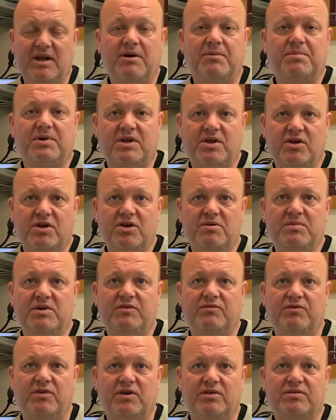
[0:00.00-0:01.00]
a
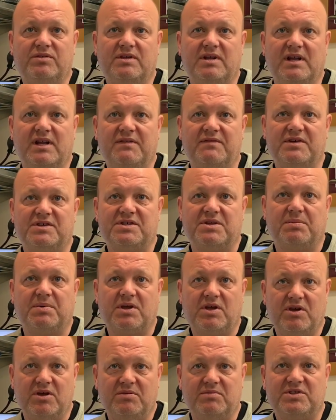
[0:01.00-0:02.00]
procurement route delivers the
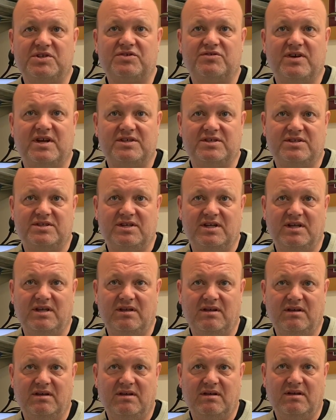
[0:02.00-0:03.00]
procurement strategy.
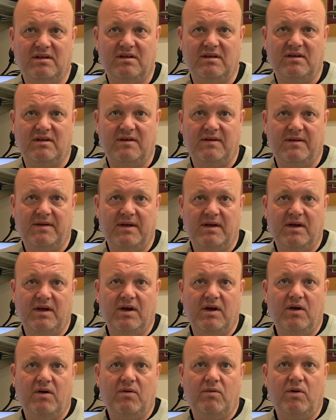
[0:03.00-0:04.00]

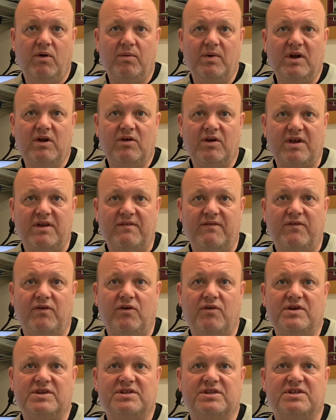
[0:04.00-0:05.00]
What we're looking
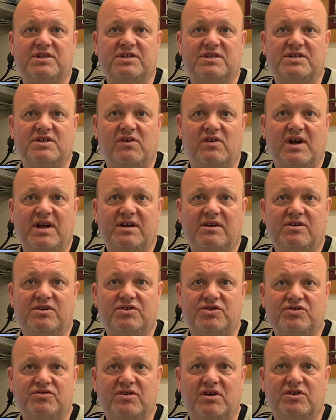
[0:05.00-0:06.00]
for is a design,
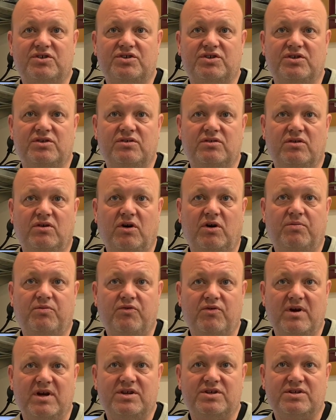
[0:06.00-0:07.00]
construction,
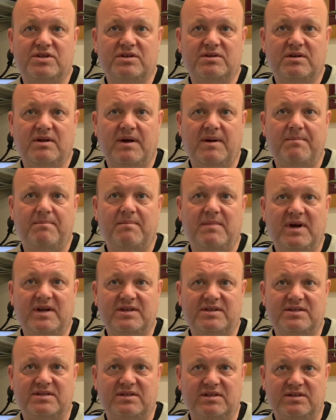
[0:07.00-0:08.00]
operation and
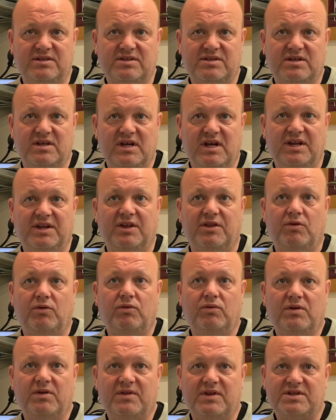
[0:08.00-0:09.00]
maintenance, and that
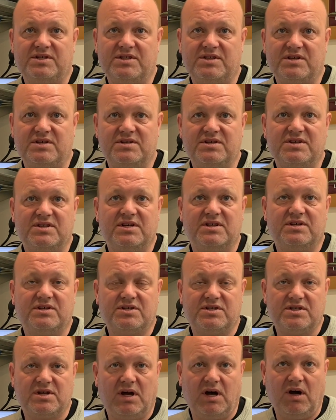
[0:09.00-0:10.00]
all of this is considered
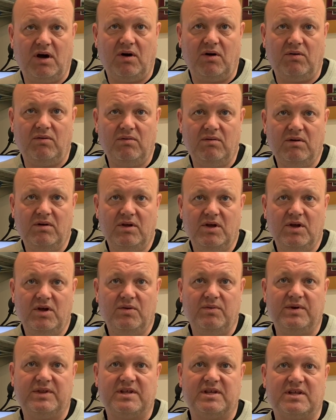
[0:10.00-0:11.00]
as a whole,
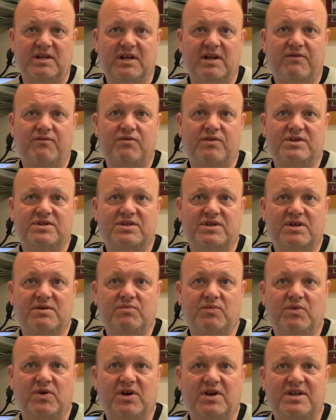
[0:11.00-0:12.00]
with the delivery team
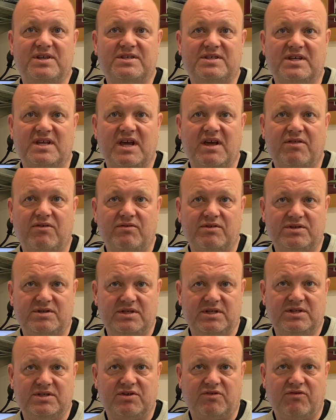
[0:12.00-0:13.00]
working together as an
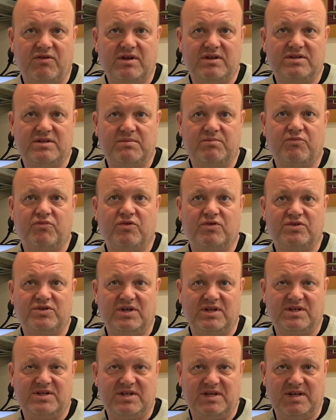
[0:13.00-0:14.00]
integrated
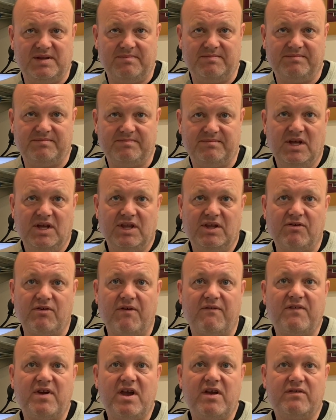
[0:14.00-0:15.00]
project team. There are
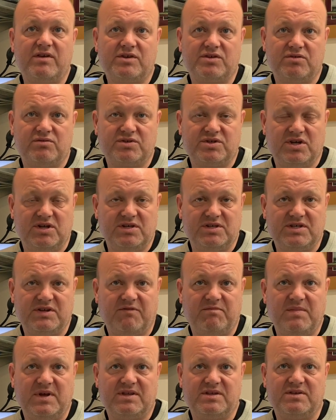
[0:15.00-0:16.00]
various
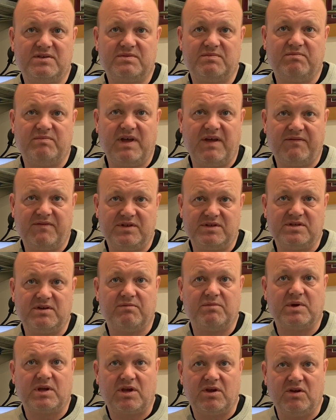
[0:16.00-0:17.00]
alternative methods of
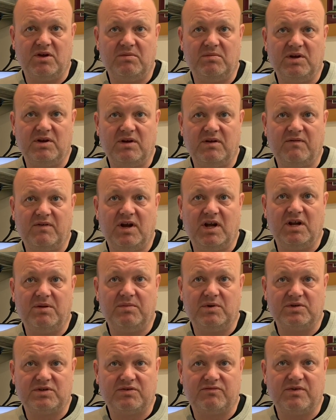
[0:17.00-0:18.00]
procurement
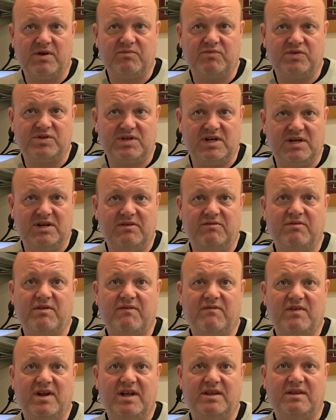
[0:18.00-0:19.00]
available to represent and
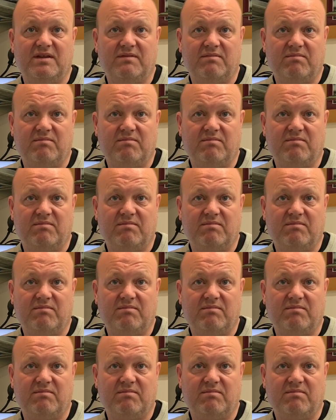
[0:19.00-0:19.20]
reflect